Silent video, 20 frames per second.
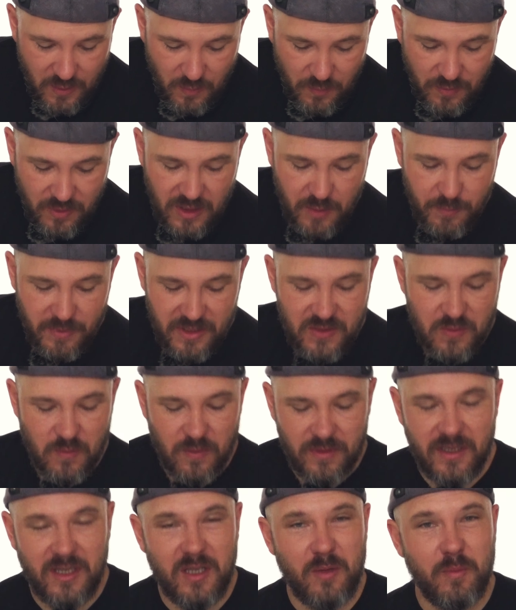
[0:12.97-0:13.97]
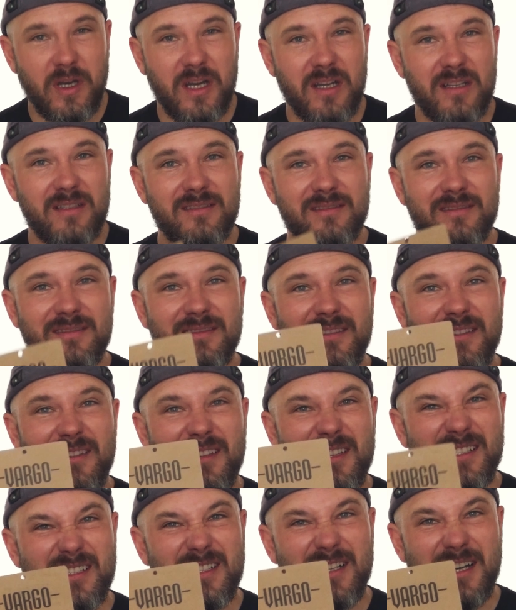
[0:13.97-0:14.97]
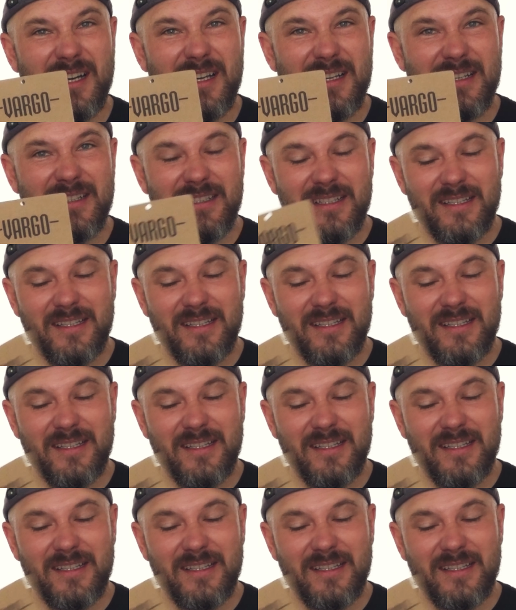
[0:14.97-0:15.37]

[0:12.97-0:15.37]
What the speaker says: We're going to be talking about this guy.